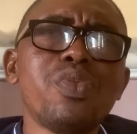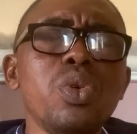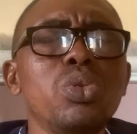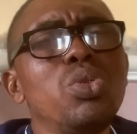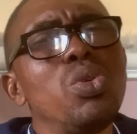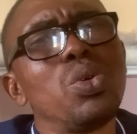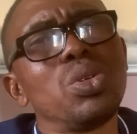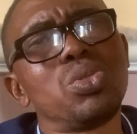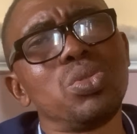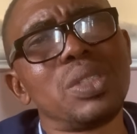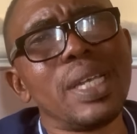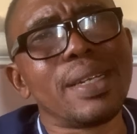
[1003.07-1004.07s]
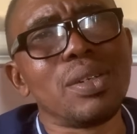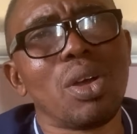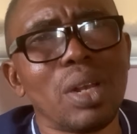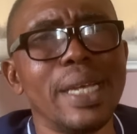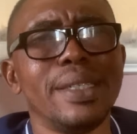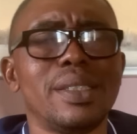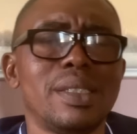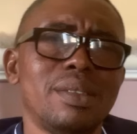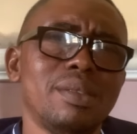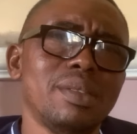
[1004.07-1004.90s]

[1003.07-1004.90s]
you don't want to take knowledge.